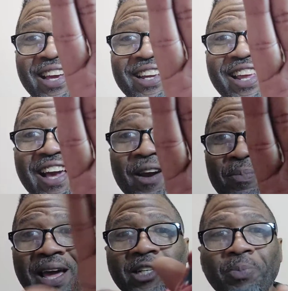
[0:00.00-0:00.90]
They got a
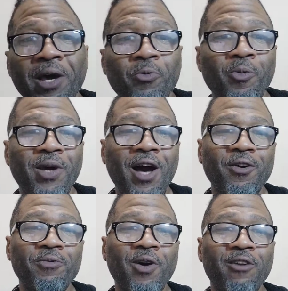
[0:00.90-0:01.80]
black spider woman. I don't
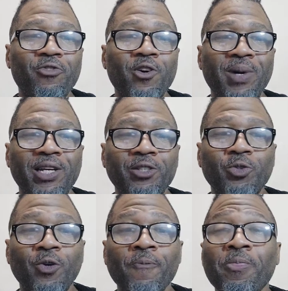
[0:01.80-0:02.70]
even know how to feel about this one.